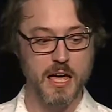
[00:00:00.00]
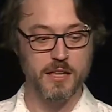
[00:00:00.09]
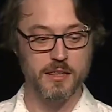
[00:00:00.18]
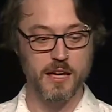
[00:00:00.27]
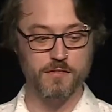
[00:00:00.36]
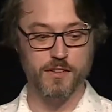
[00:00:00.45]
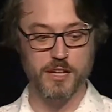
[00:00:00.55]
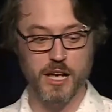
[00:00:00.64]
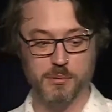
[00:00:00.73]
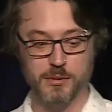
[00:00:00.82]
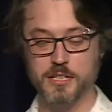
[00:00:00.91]
they've
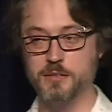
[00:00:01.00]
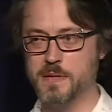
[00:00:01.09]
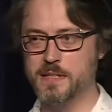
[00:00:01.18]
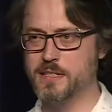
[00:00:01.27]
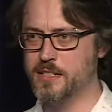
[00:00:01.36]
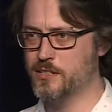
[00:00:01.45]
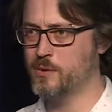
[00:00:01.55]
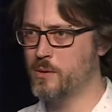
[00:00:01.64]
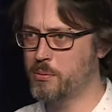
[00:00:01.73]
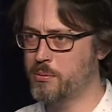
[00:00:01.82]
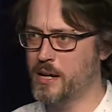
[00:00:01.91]
enabled these businesses to
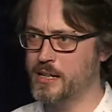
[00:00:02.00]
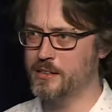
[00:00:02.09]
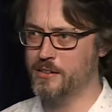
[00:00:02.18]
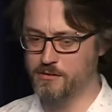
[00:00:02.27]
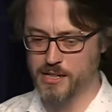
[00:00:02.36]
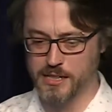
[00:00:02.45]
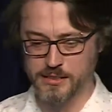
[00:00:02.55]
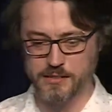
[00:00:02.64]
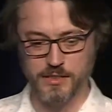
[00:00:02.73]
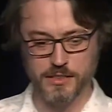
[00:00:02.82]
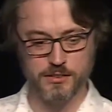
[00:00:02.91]
operate in a
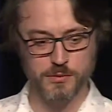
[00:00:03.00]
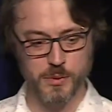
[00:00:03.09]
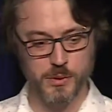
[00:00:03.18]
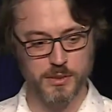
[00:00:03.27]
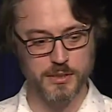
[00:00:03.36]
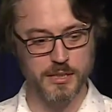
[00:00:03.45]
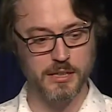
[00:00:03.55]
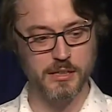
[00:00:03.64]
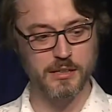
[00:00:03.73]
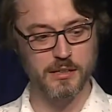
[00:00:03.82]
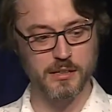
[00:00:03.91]
relatively
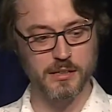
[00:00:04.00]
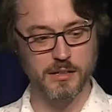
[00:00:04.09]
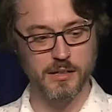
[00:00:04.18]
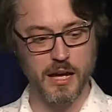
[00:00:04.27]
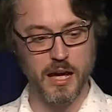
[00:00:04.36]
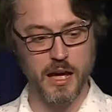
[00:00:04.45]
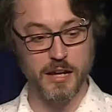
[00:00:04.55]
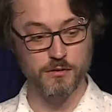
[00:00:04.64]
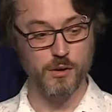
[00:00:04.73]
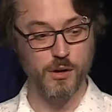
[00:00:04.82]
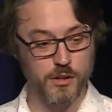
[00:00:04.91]
smoothly
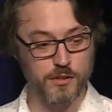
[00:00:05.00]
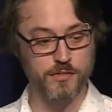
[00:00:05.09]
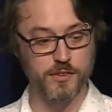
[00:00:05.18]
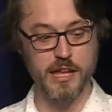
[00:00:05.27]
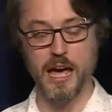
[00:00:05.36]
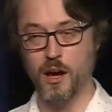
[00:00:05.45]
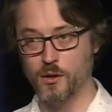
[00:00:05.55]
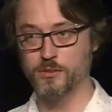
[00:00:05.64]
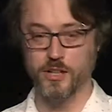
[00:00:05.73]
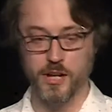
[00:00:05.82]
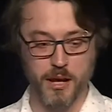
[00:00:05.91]
and grow for that whole
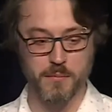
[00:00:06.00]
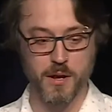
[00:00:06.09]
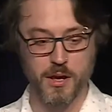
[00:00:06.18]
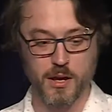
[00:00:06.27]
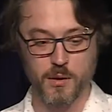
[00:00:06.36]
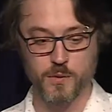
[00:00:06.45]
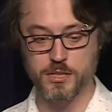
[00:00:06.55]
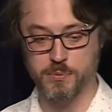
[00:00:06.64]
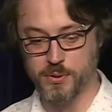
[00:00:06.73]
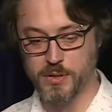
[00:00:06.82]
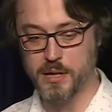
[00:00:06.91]
time, which is
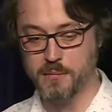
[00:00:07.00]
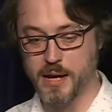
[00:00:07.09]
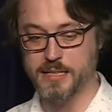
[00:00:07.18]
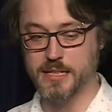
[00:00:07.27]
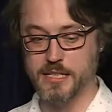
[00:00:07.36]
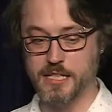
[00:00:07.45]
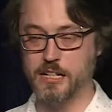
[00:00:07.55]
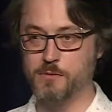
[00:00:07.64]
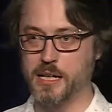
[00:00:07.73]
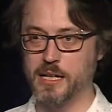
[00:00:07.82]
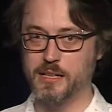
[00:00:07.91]
a pretty amazing
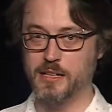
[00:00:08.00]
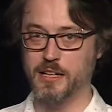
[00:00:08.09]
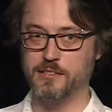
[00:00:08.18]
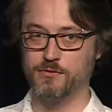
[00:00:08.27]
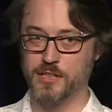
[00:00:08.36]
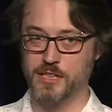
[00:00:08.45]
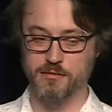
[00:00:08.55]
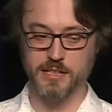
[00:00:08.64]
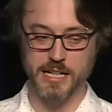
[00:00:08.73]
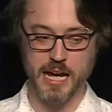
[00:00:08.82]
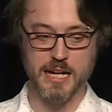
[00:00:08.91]
achievement. It's really,
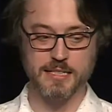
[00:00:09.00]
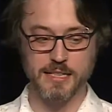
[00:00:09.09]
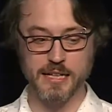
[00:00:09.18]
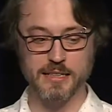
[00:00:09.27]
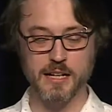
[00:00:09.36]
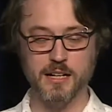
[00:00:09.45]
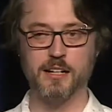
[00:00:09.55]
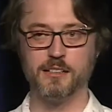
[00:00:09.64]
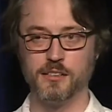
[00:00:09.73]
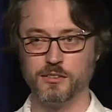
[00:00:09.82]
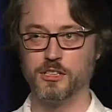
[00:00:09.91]
really hard to get that kind
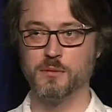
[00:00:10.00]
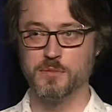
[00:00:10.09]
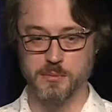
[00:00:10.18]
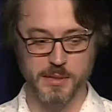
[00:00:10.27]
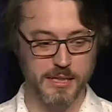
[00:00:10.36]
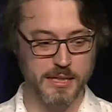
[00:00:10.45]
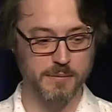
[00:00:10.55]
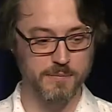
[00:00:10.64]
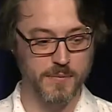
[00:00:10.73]
of long-term stability.